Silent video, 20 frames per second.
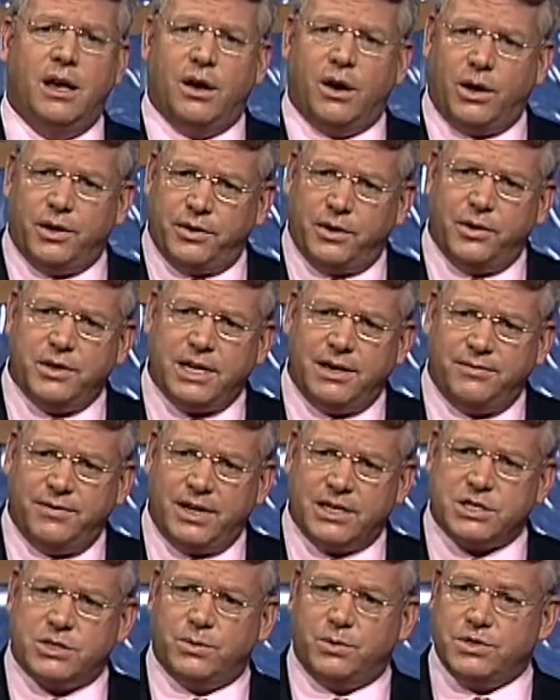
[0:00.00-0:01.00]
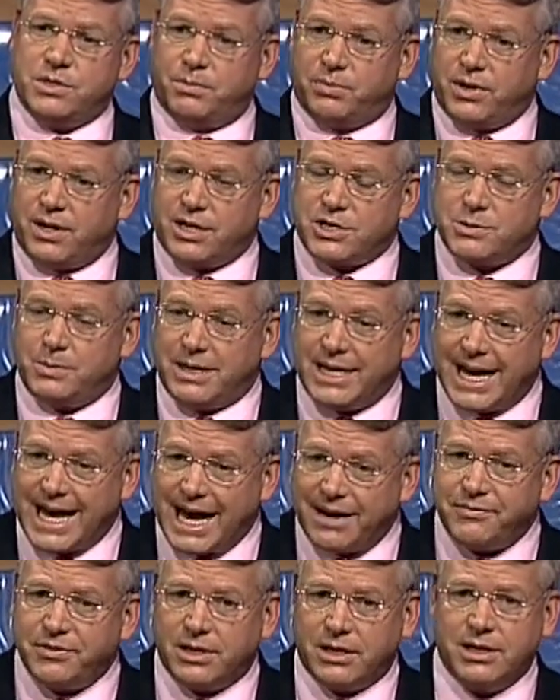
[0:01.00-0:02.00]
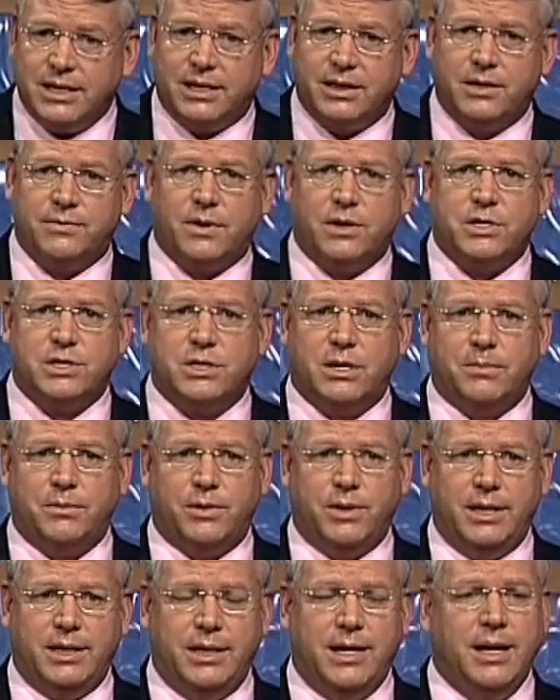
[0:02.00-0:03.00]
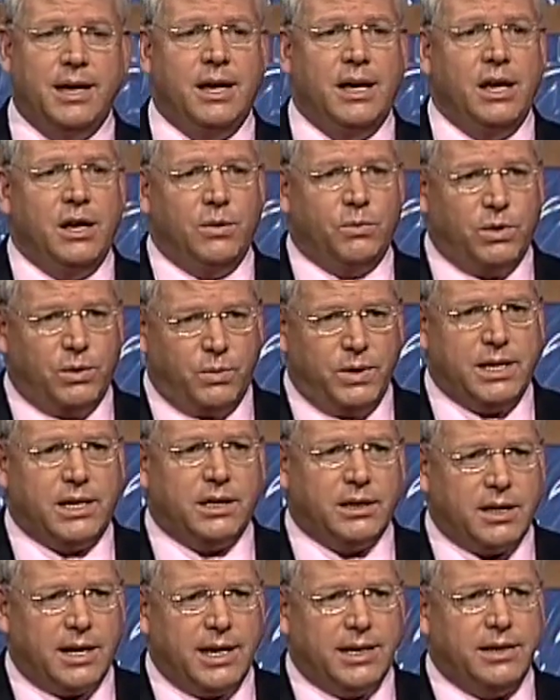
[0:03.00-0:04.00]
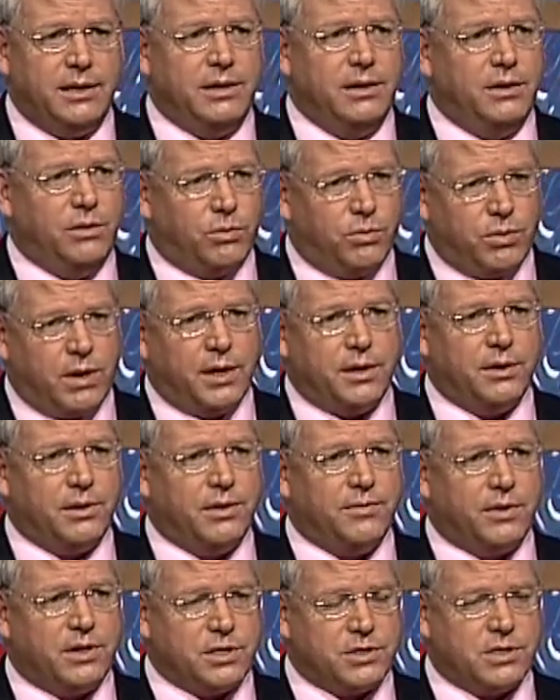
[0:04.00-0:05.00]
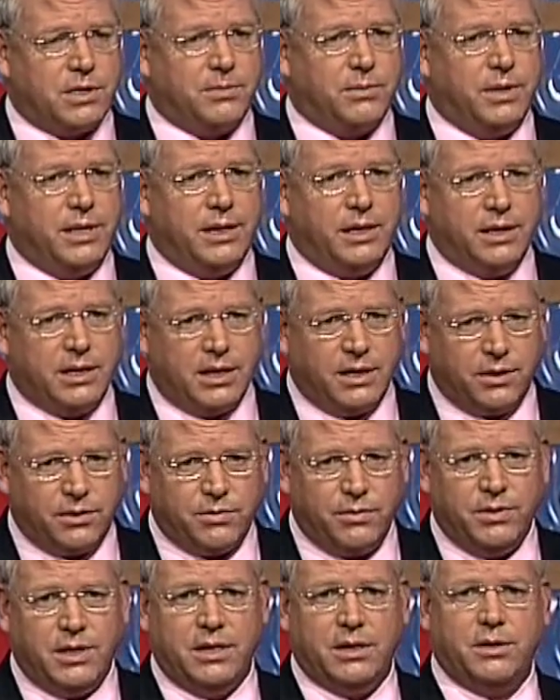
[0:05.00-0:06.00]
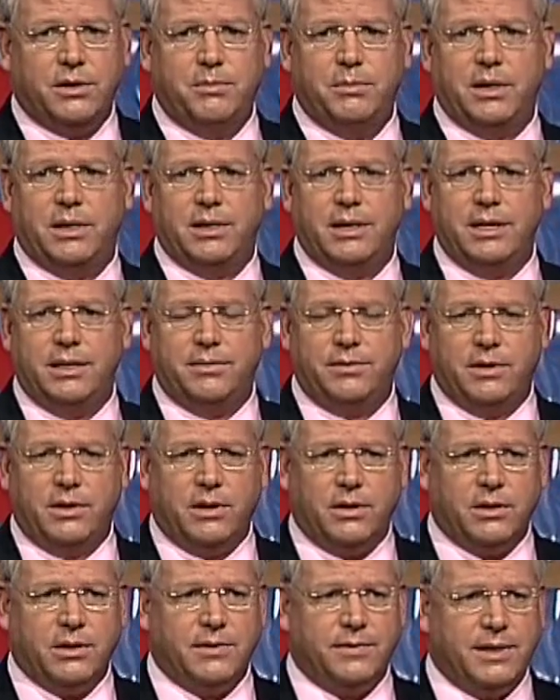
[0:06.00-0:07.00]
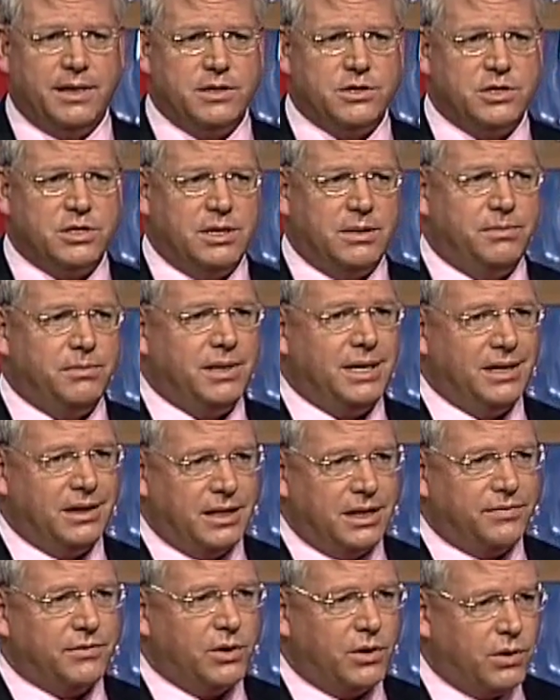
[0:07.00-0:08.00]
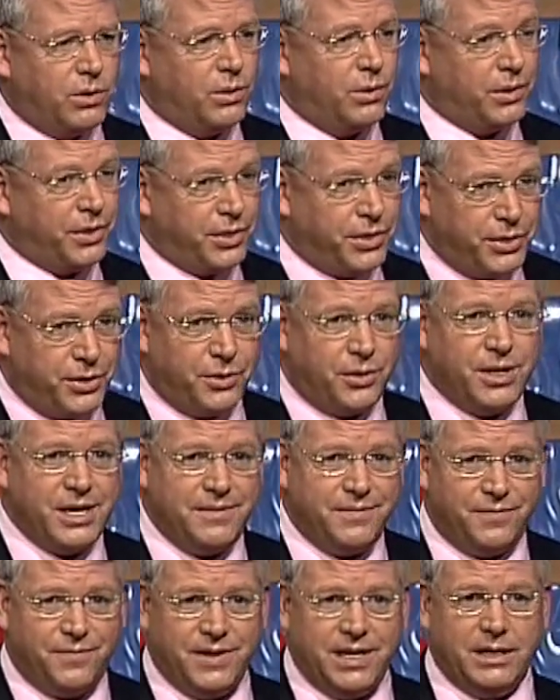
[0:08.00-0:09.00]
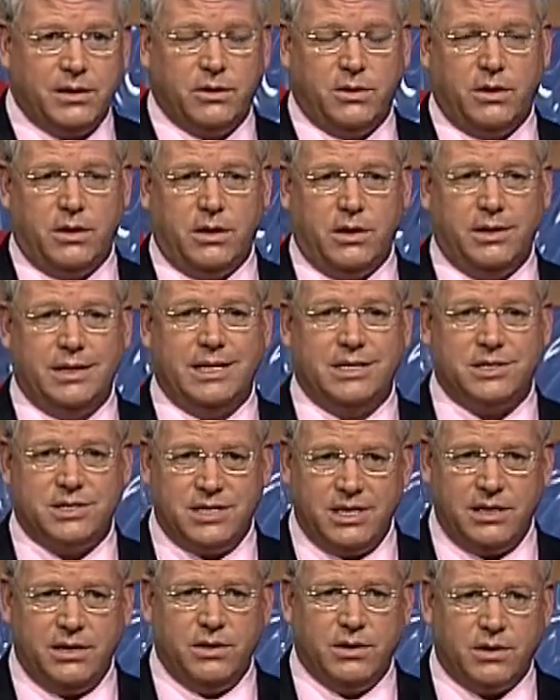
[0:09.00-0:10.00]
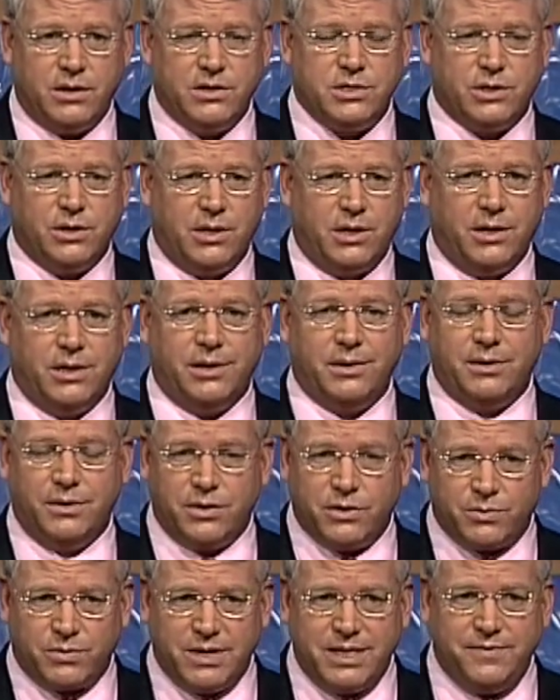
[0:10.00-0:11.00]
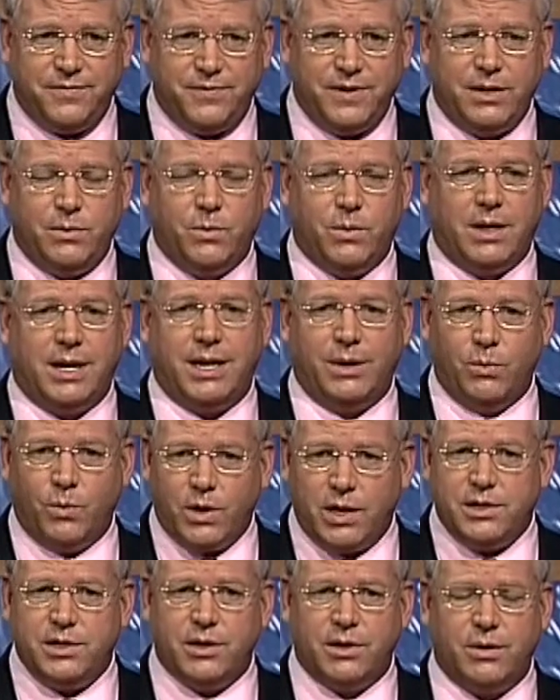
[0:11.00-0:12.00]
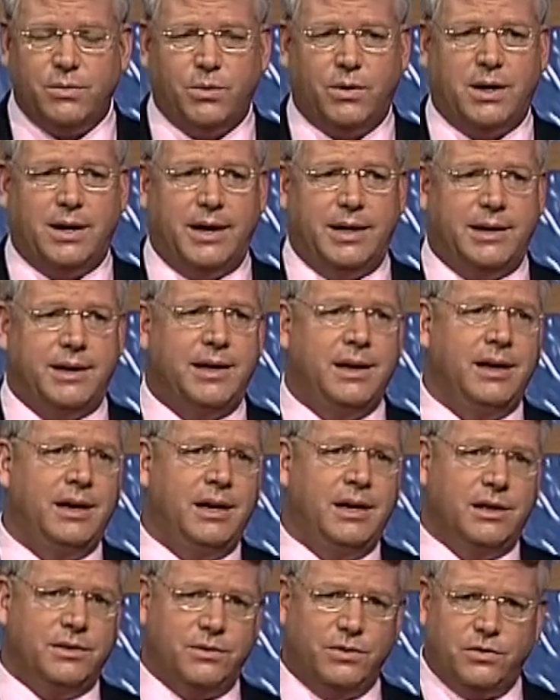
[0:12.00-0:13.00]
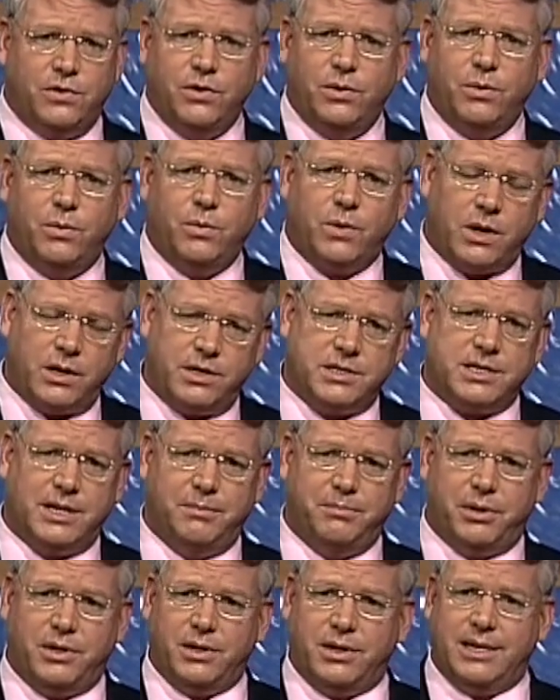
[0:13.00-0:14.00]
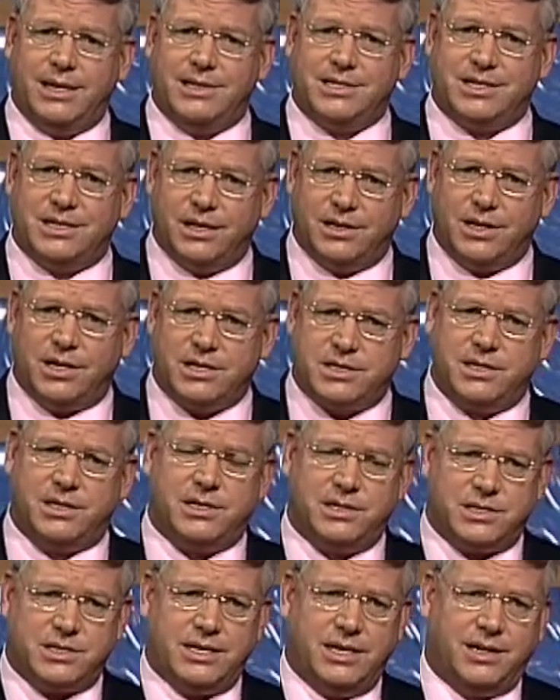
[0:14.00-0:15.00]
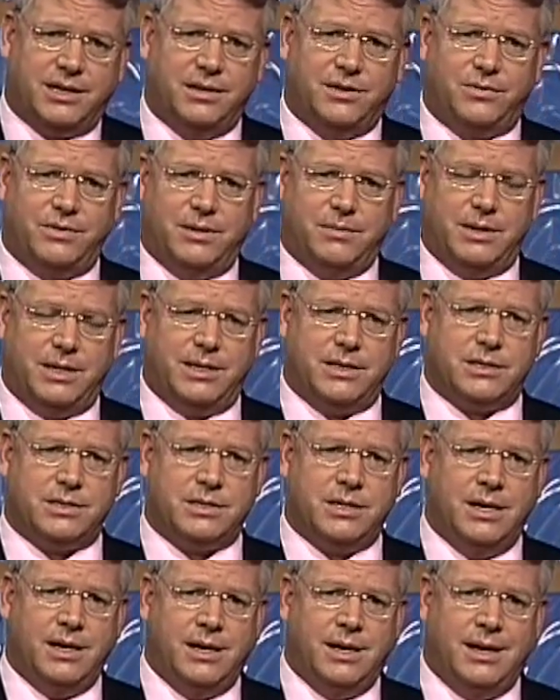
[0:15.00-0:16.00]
Although that vessel was approximately half the length of our submarine, when we collided, the rudder of our submarine cut through the underbelly of the hull of that ship and left a hole 30 feet long, that's 10 yards long, 3 feet wide, 1 yard wide, through two watertight bulkheads, and it caused it to sink in 3 minutes.